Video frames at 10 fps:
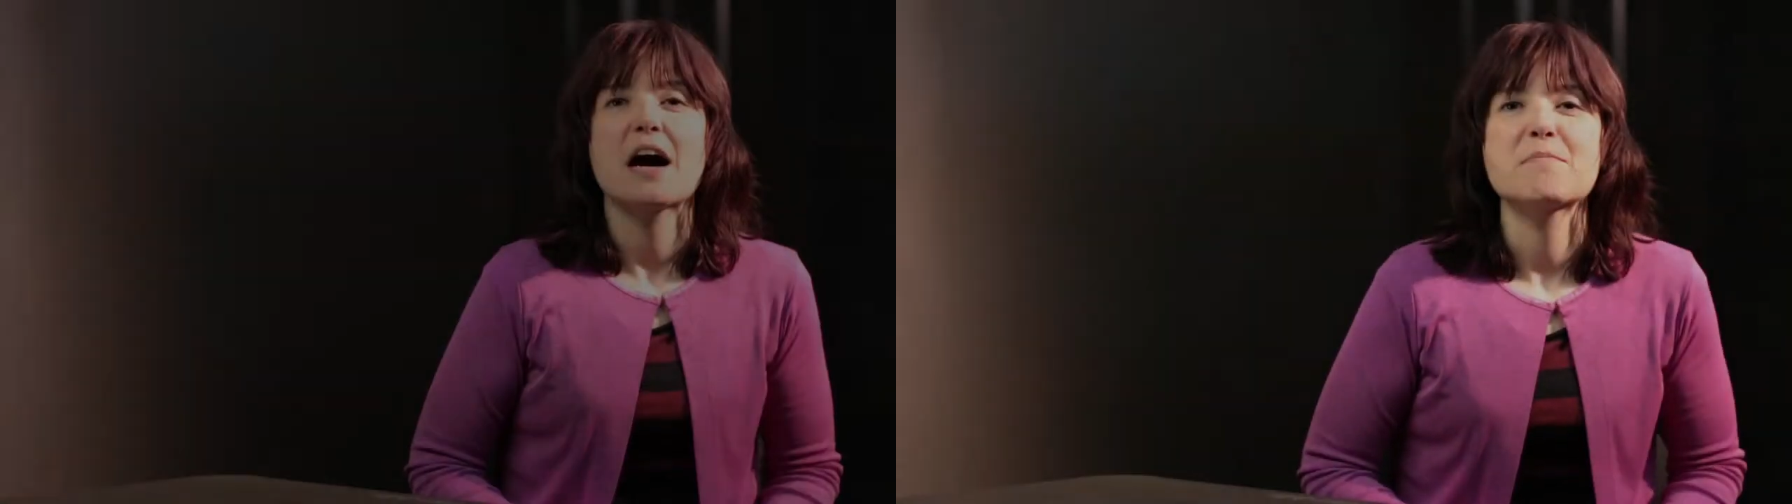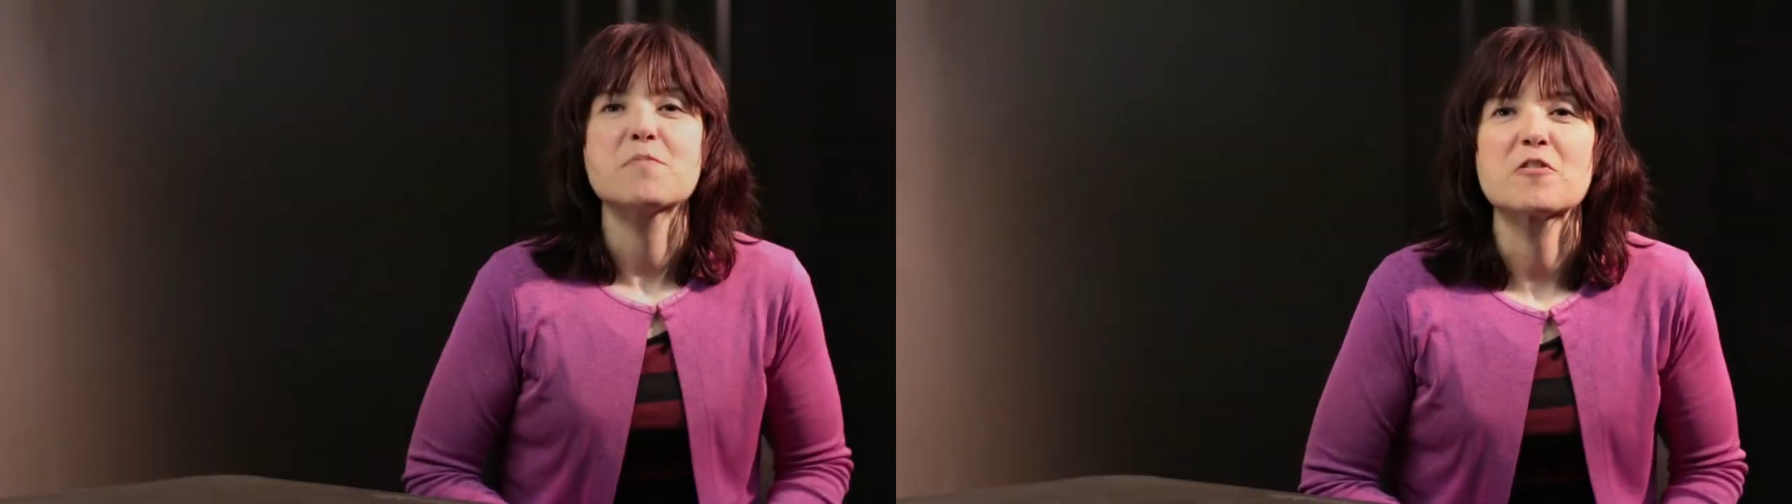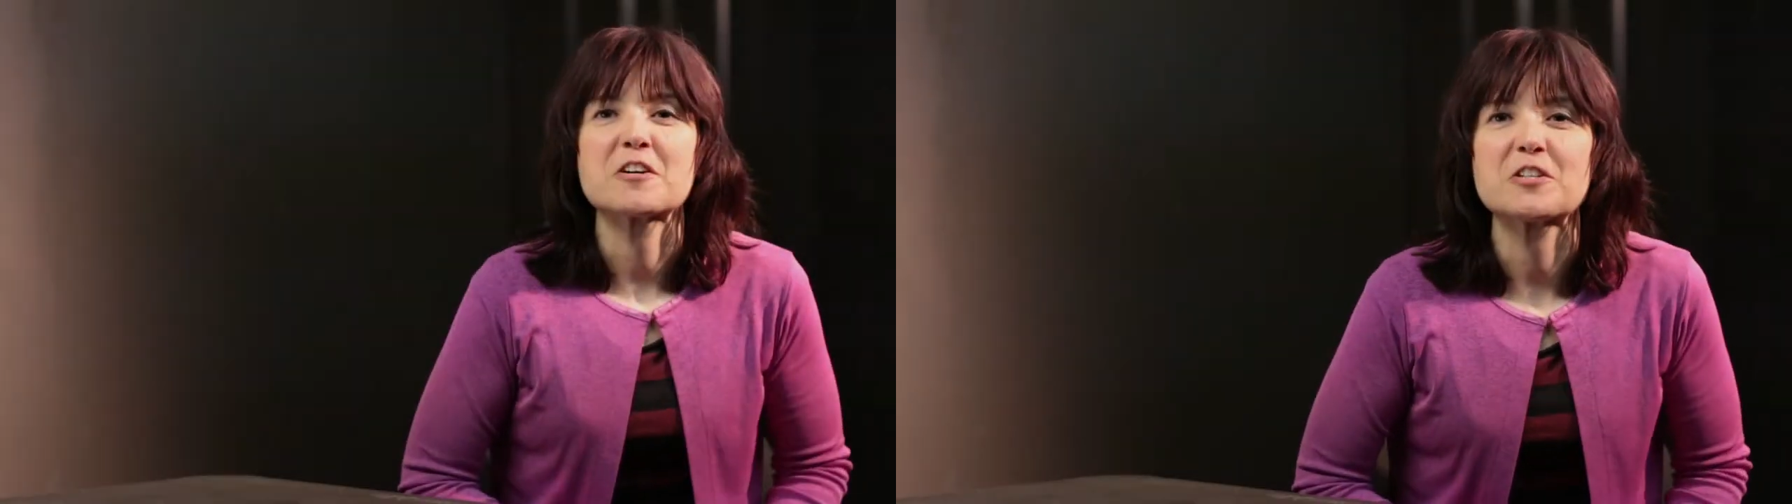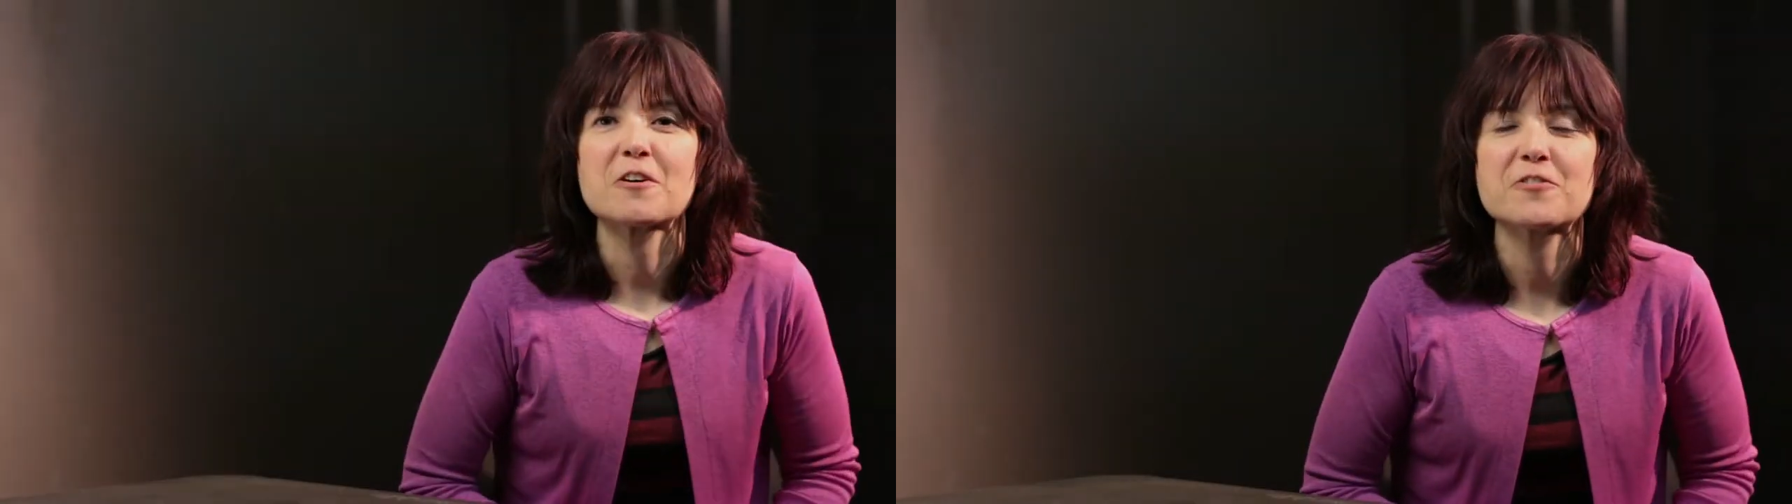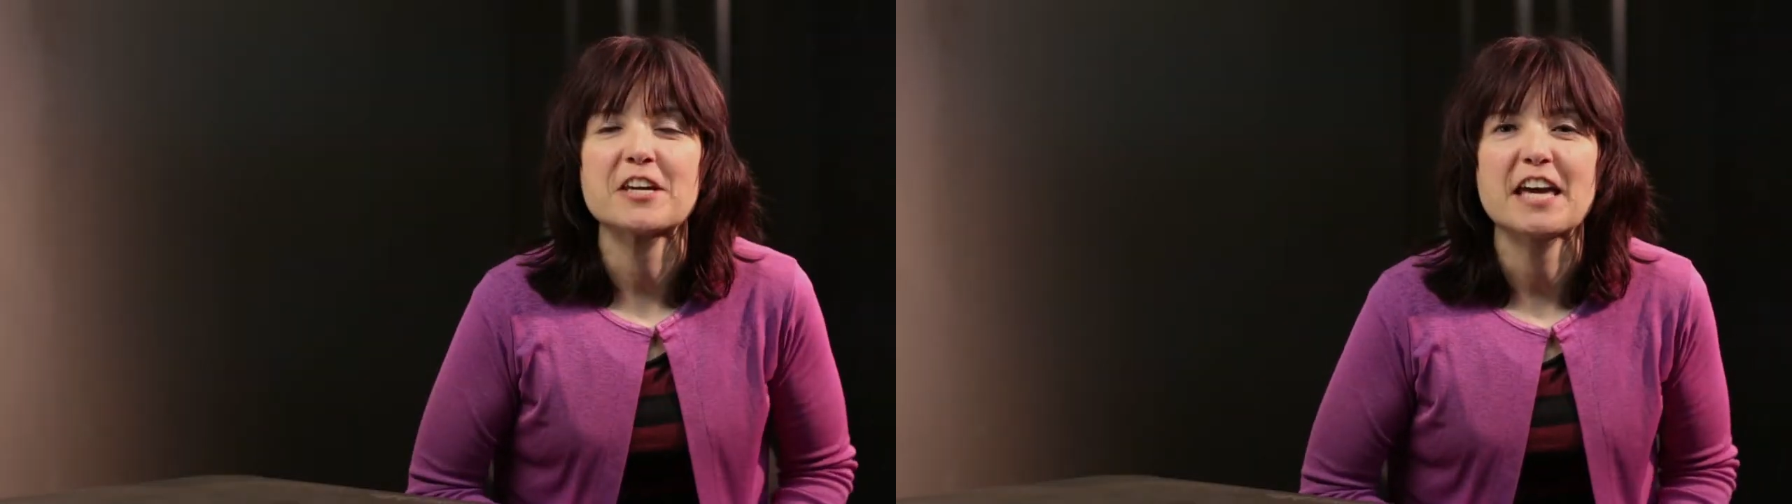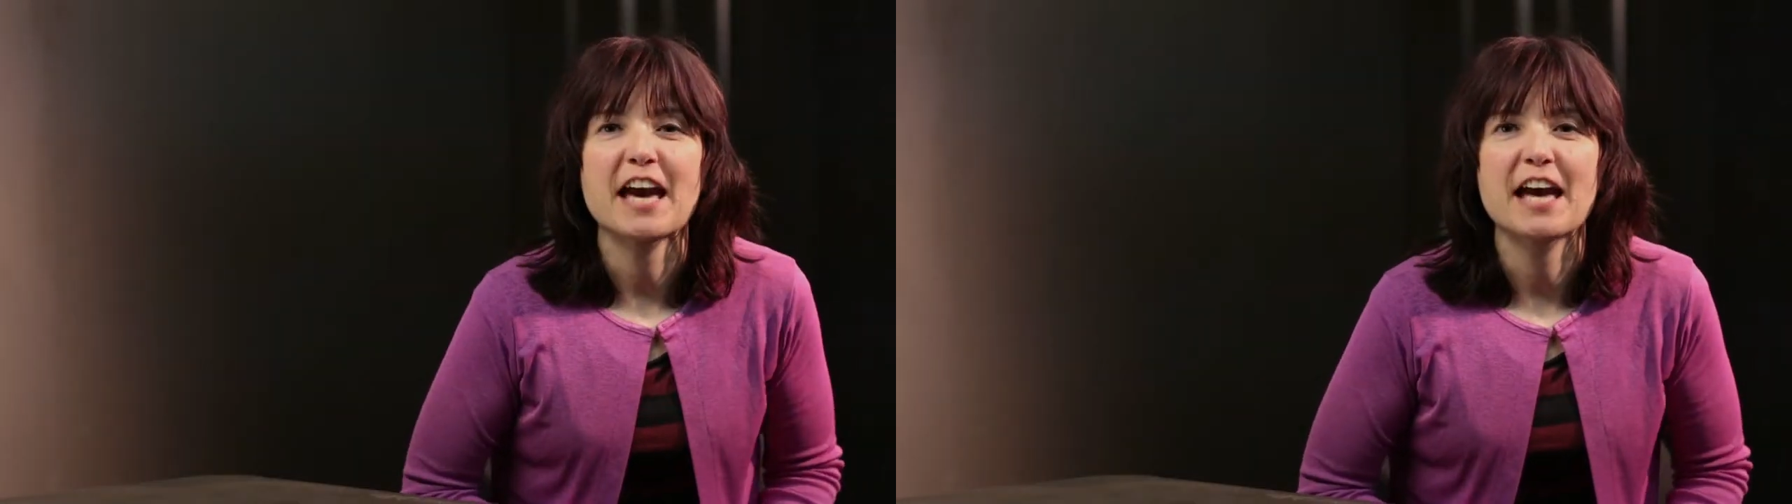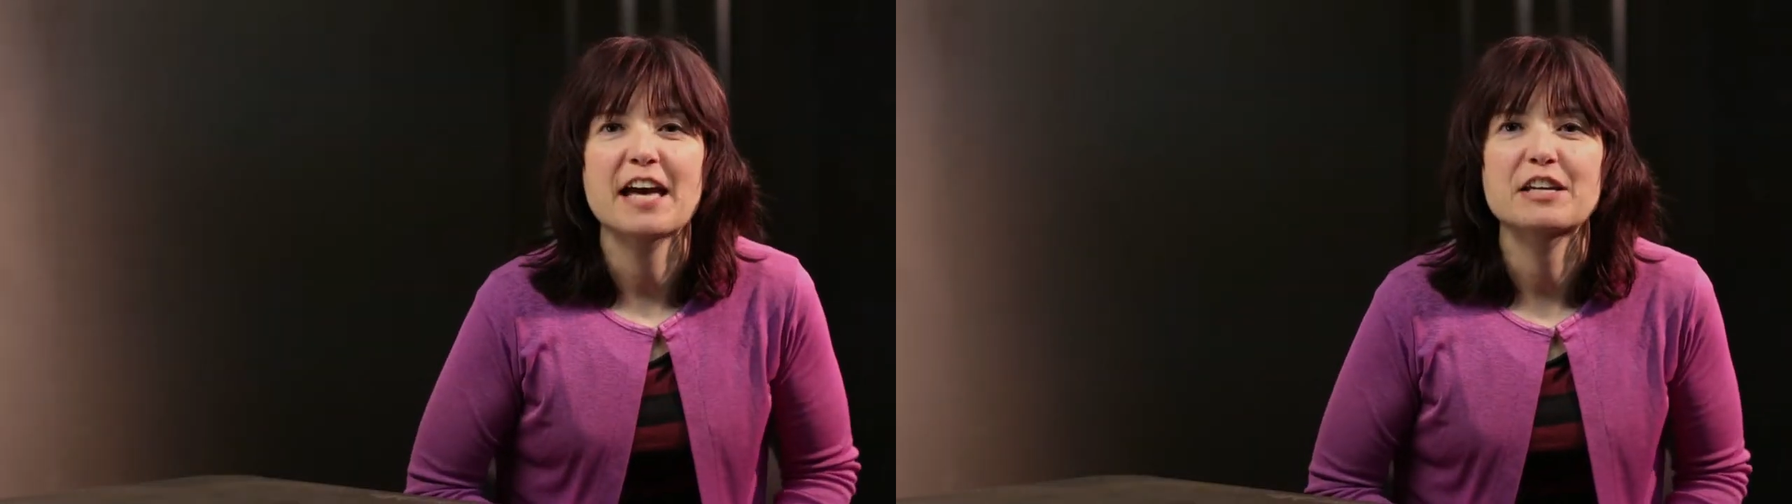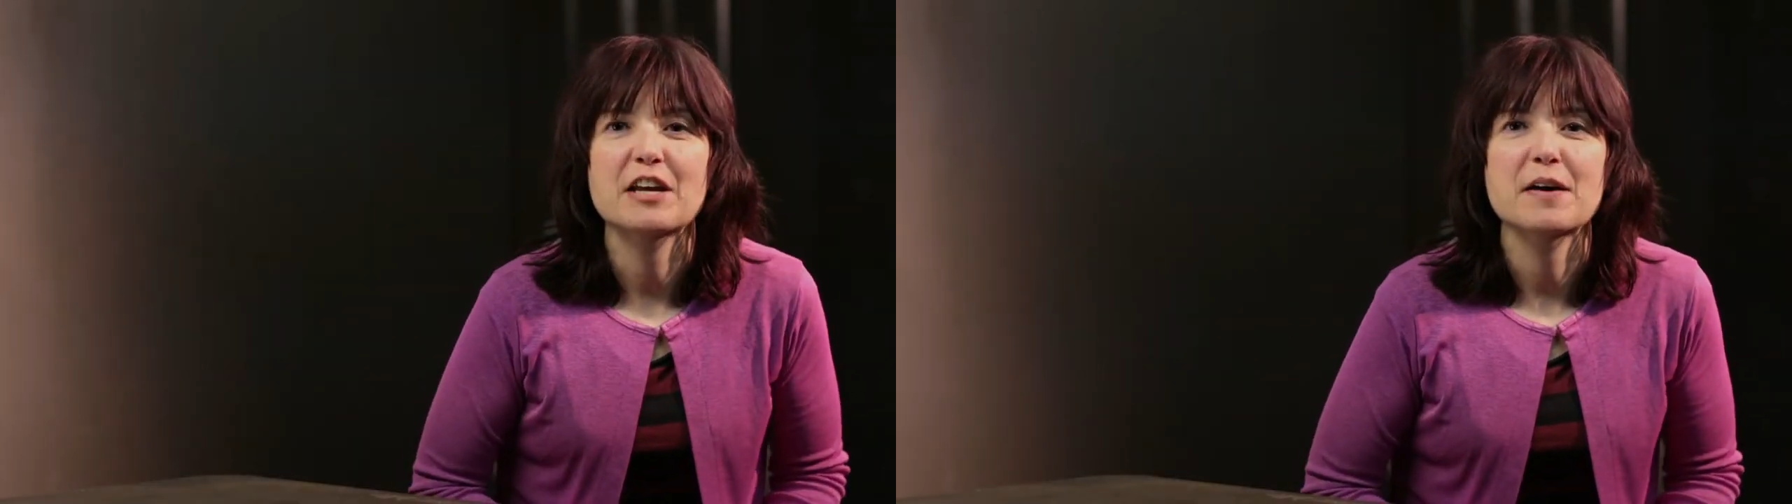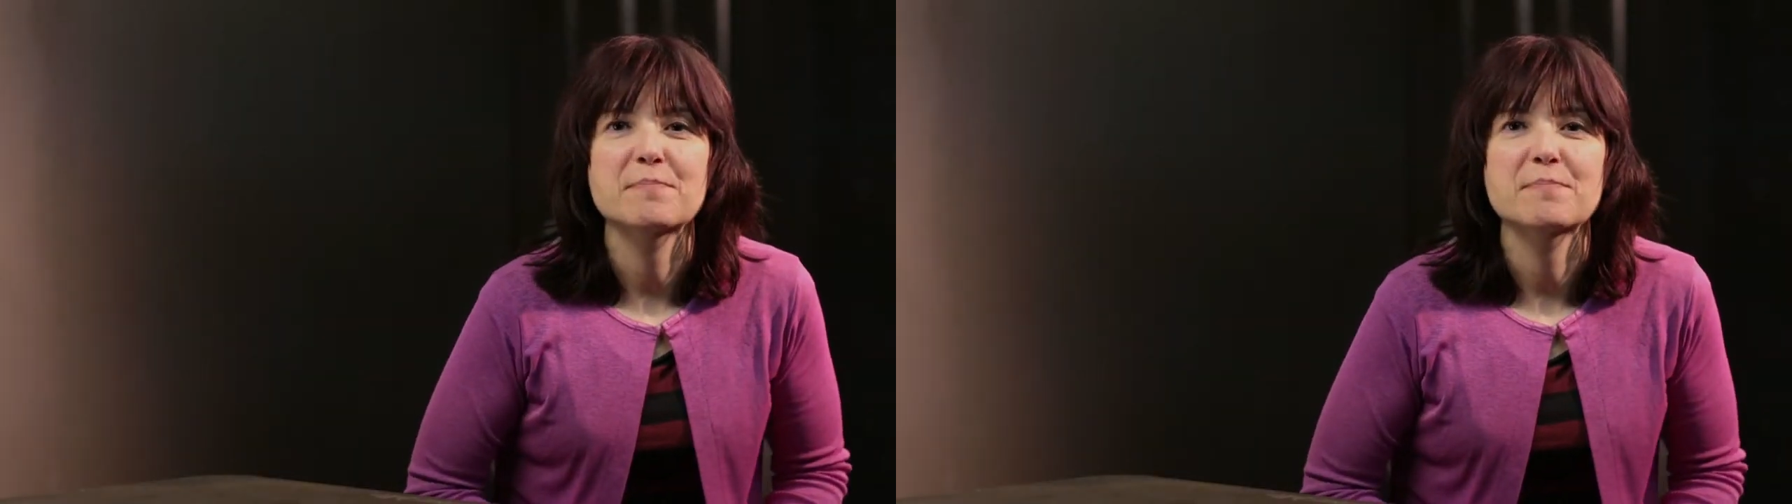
I'm Maura Duffy and